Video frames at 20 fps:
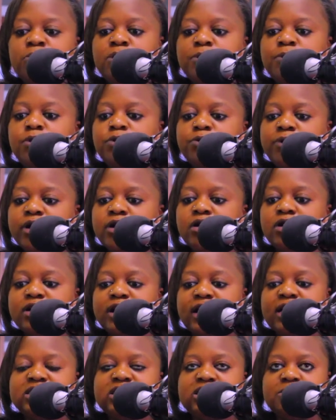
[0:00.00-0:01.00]
we will
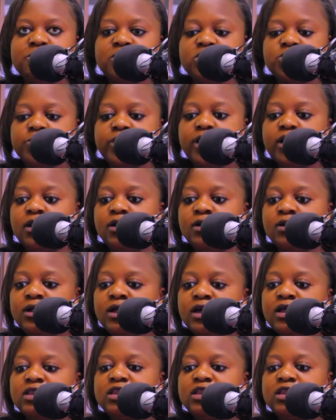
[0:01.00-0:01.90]
recognize them as well.